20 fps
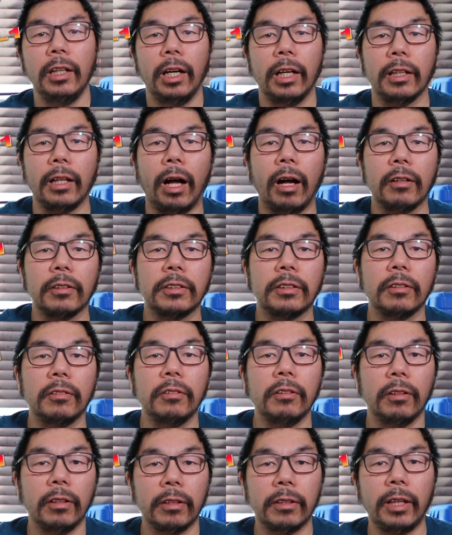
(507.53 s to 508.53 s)
And
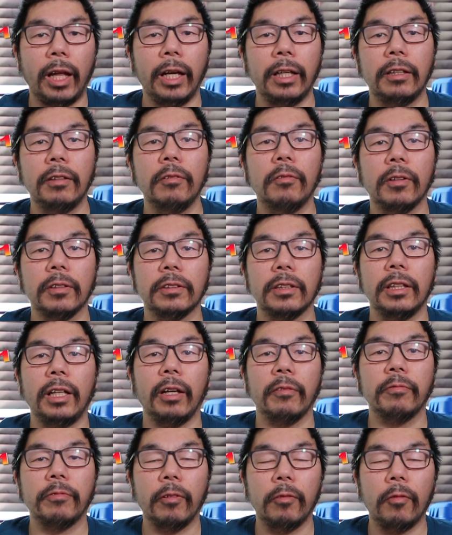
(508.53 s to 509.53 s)
also, thank you once
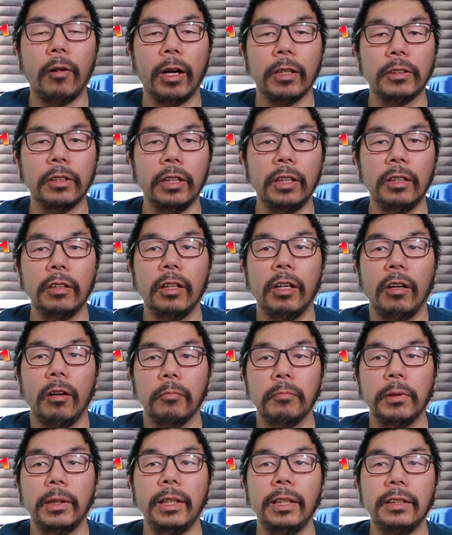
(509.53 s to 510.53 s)
again for watching.
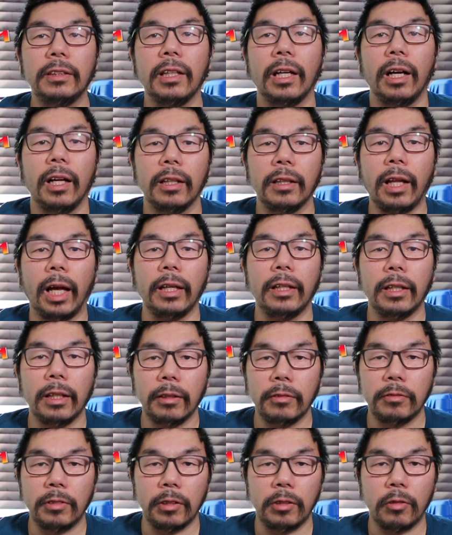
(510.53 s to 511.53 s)
Please like
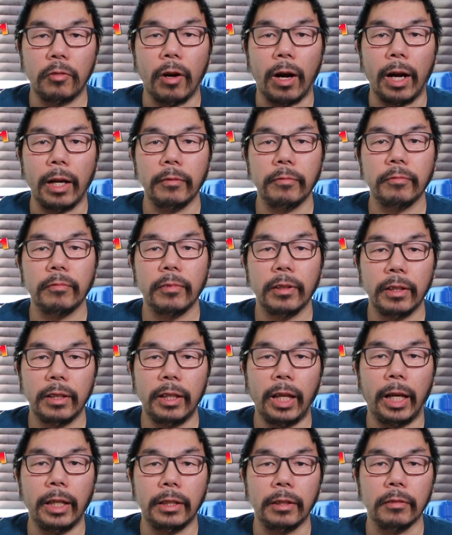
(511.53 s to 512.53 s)
and subscribe.
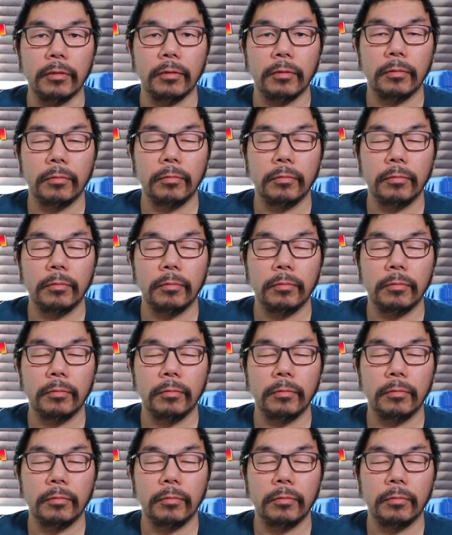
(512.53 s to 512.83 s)
Thank you.